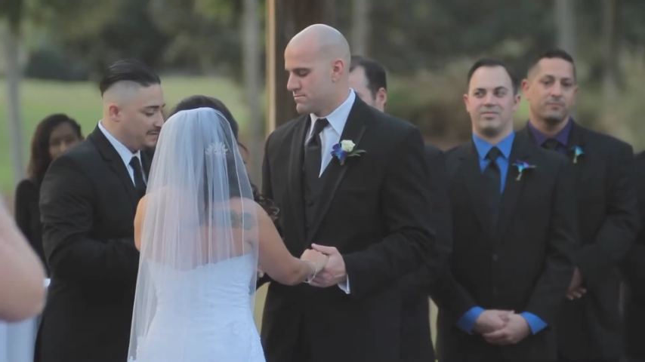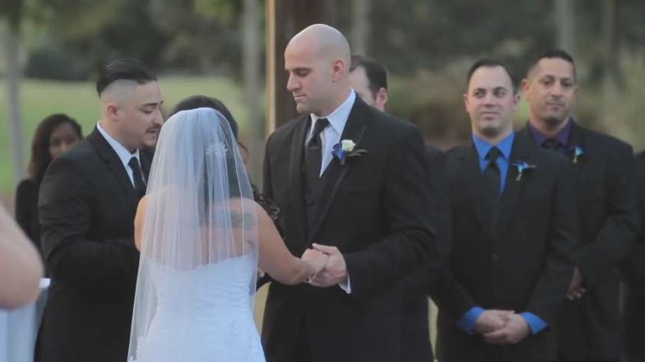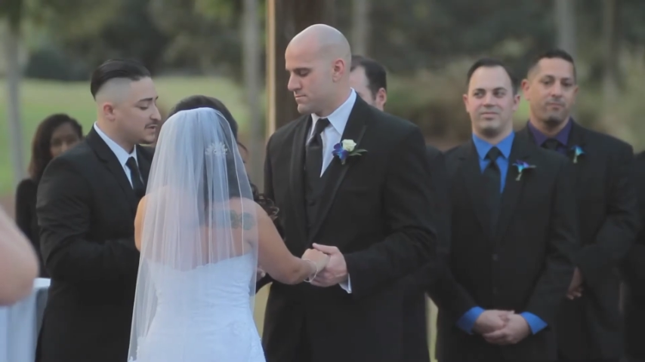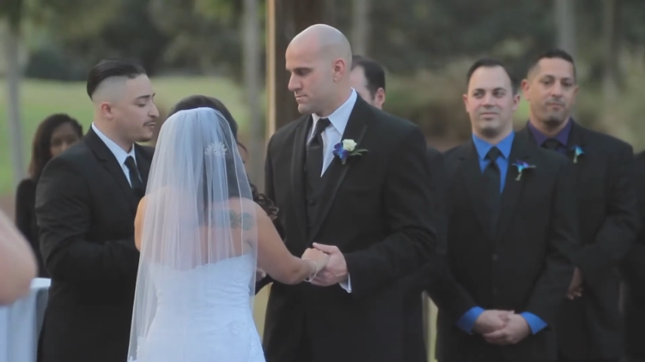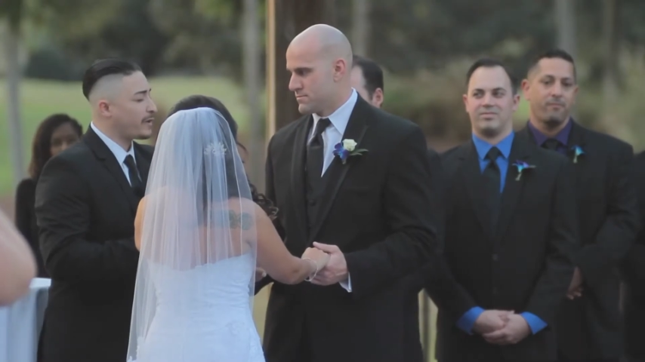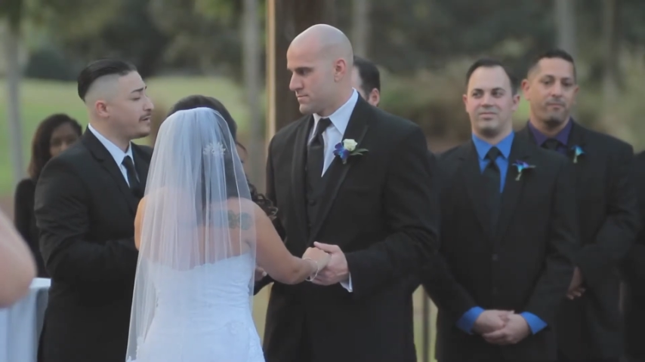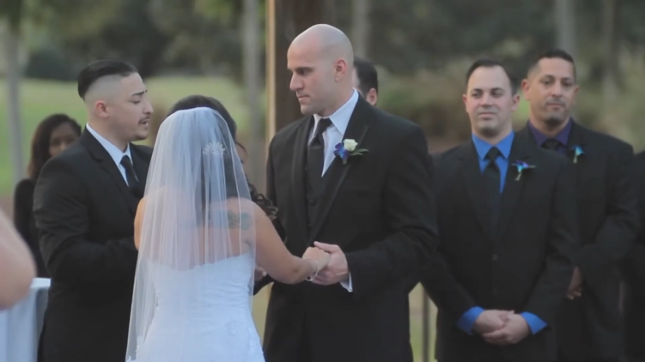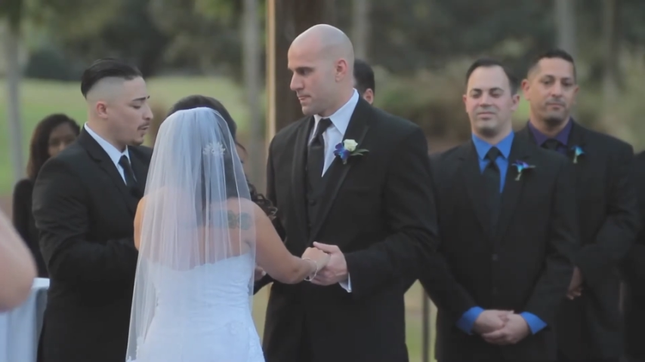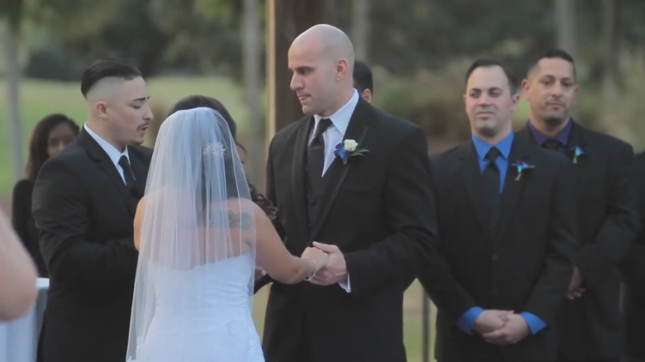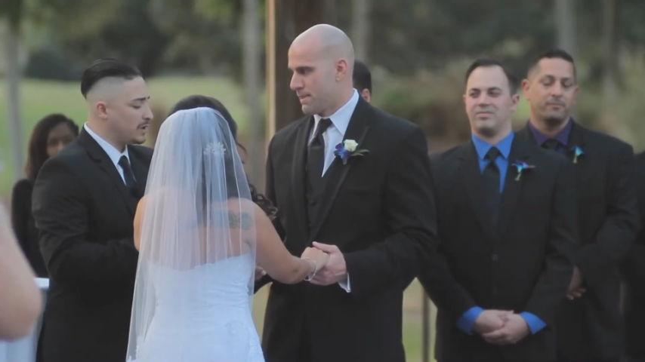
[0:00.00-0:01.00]
Speaker 1: These
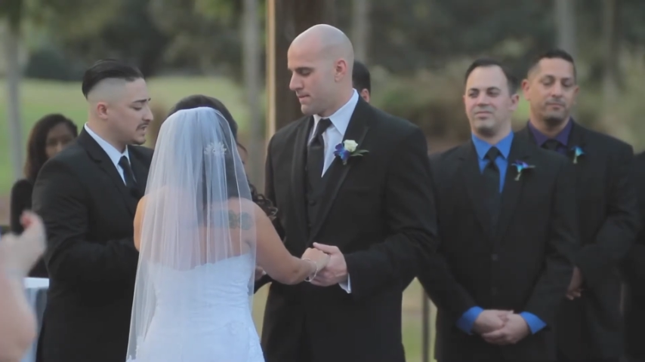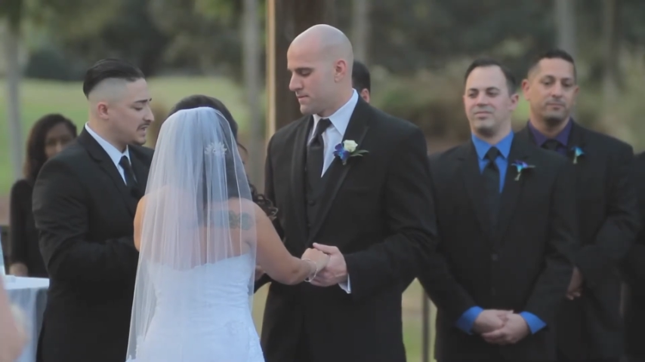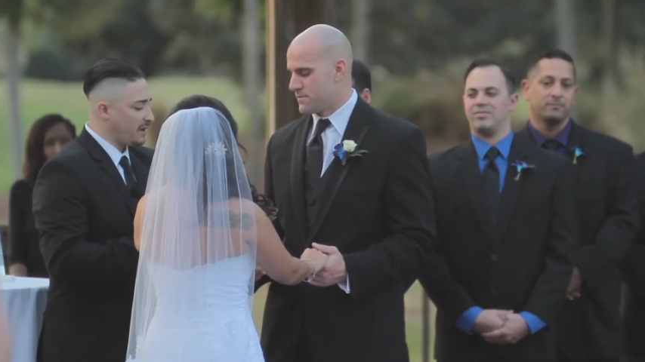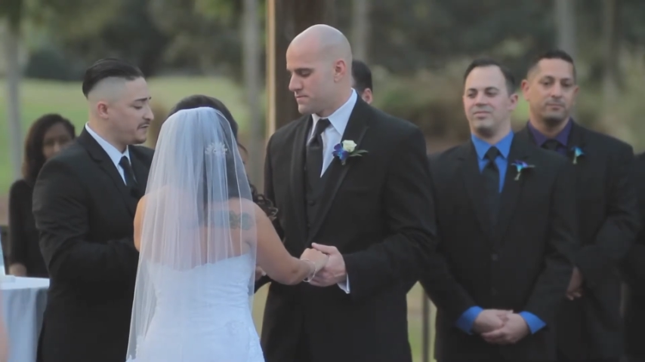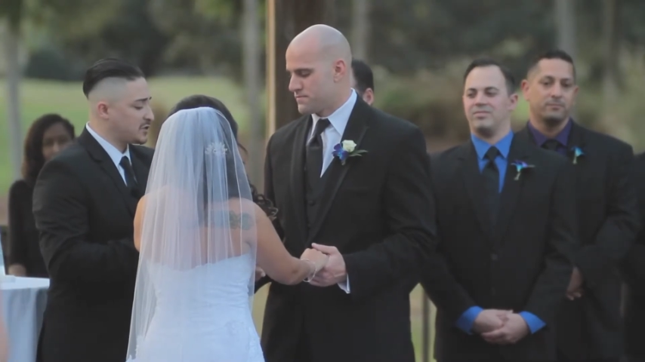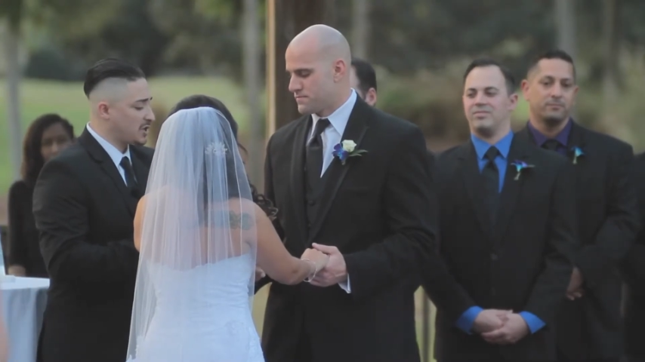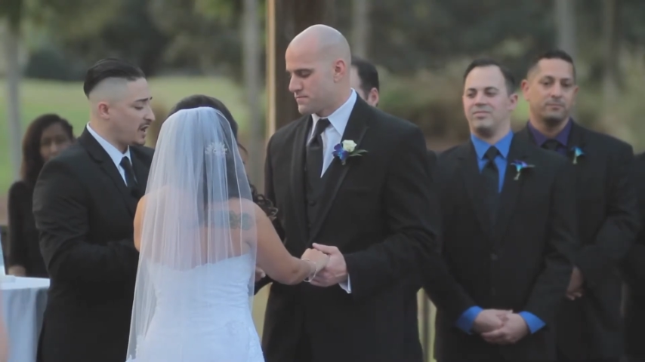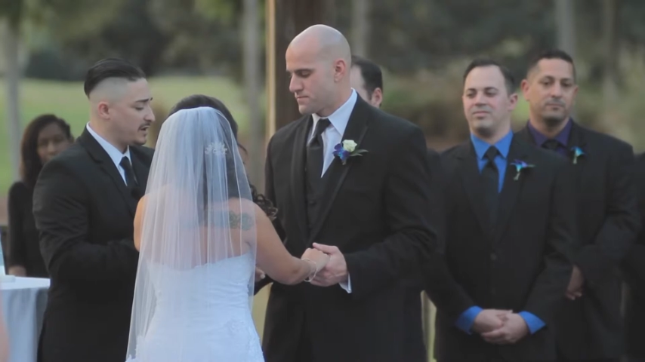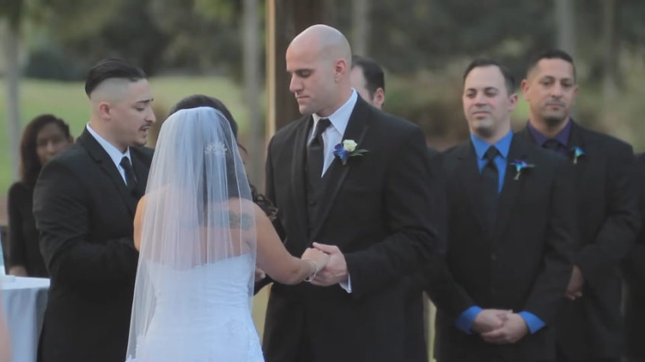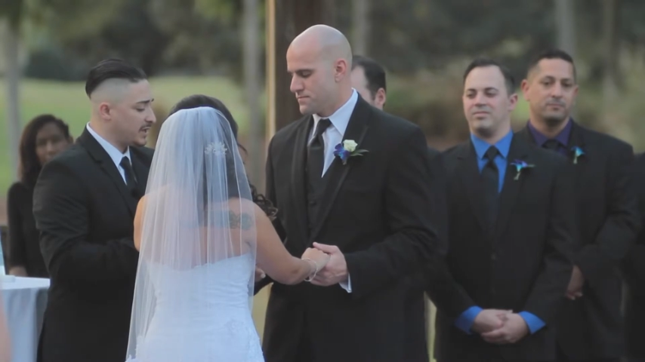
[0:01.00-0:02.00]
weary words that they have
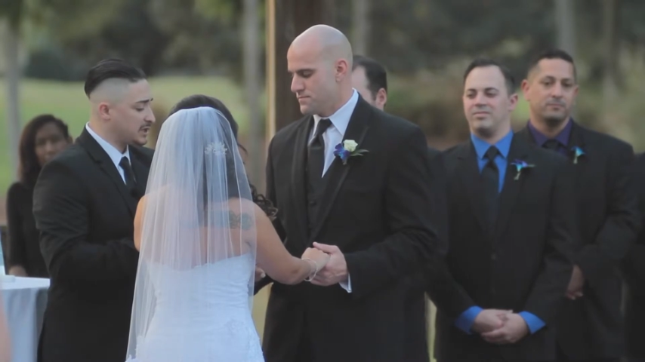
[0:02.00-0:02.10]
shared in